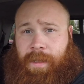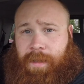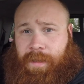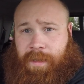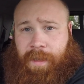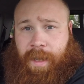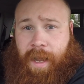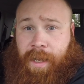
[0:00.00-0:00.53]

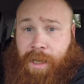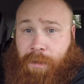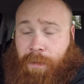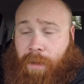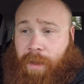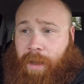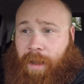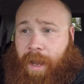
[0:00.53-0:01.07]
is, and you
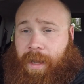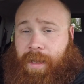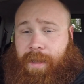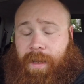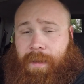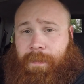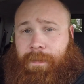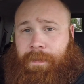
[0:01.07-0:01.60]
really liked
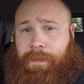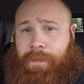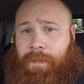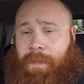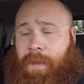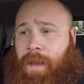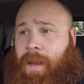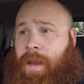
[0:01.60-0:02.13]
it,
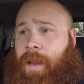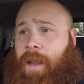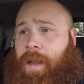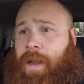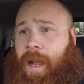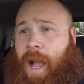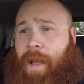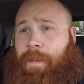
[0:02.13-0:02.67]

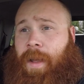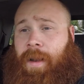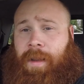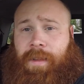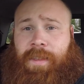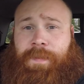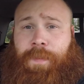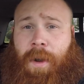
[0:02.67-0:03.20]
comment
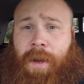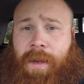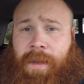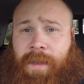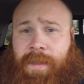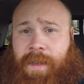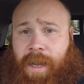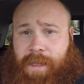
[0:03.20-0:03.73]
it, spark a
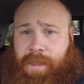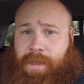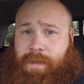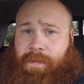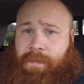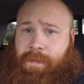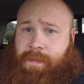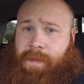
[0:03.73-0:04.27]
discussion.
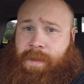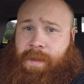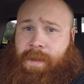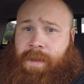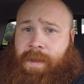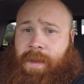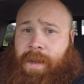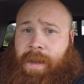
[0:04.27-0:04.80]

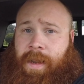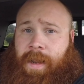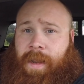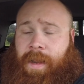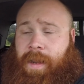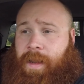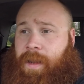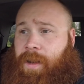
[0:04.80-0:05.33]

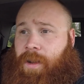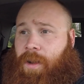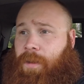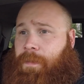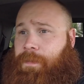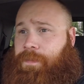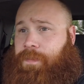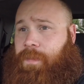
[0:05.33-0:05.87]
You
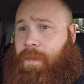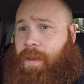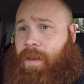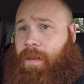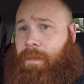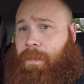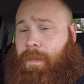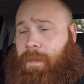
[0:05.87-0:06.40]
know,
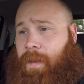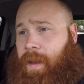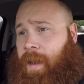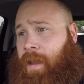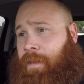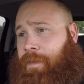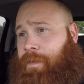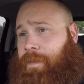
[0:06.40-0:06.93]

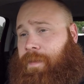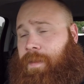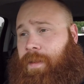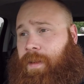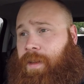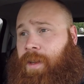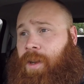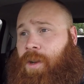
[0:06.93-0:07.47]
if
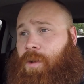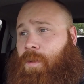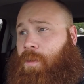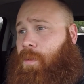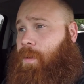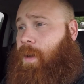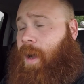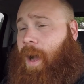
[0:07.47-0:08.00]
your
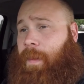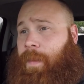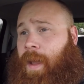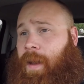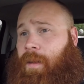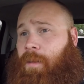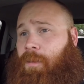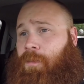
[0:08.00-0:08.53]

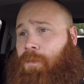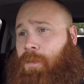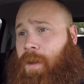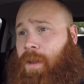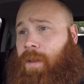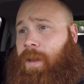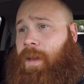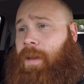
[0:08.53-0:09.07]
comment
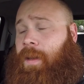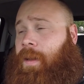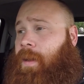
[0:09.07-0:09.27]
really